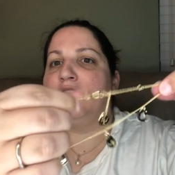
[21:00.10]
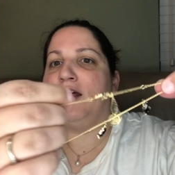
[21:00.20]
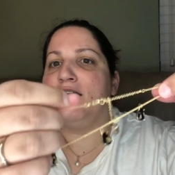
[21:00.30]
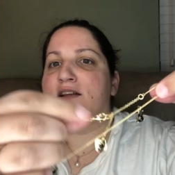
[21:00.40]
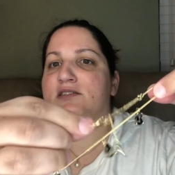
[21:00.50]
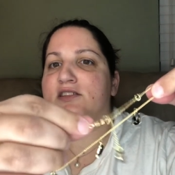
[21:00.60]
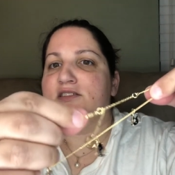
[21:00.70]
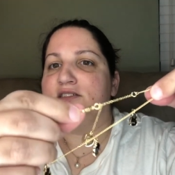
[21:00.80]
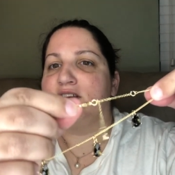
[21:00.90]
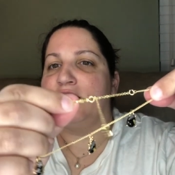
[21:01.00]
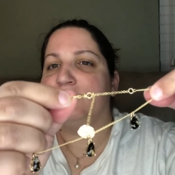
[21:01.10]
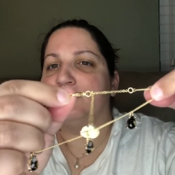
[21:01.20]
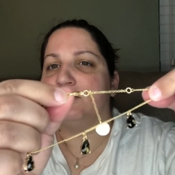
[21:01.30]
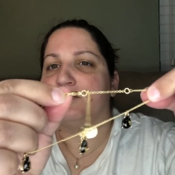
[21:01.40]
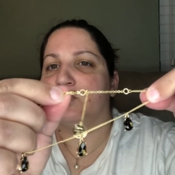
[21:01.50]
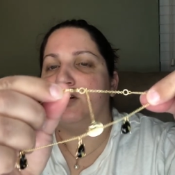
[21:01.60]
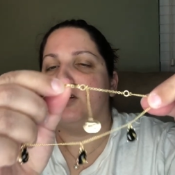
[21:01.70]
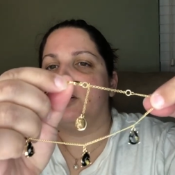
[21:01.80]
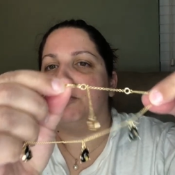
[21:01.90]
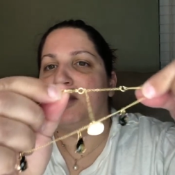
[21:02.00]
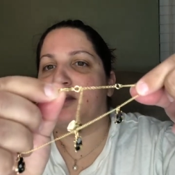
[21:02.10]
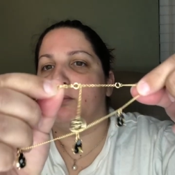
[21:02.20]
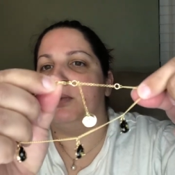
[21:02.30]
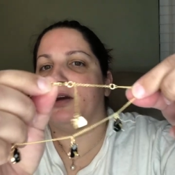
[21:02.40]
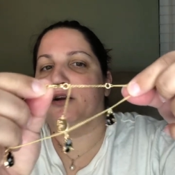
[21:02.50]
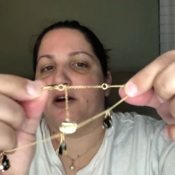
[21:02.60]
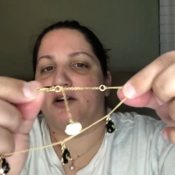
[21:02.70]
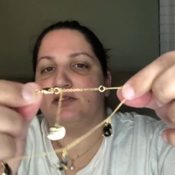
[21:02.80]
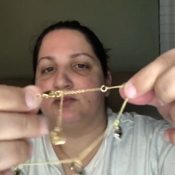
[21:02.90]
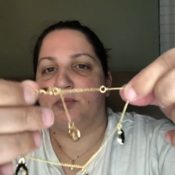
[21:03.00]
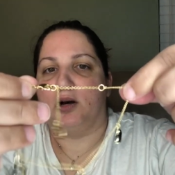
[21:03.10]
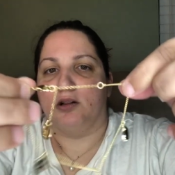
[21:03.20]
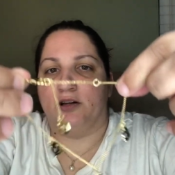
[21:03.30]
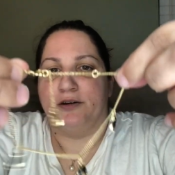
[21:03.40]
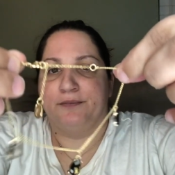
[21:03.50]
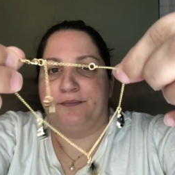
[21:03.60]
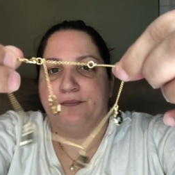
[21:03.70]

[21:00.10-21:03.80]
it has the sizers where you can make it bigger or smaller,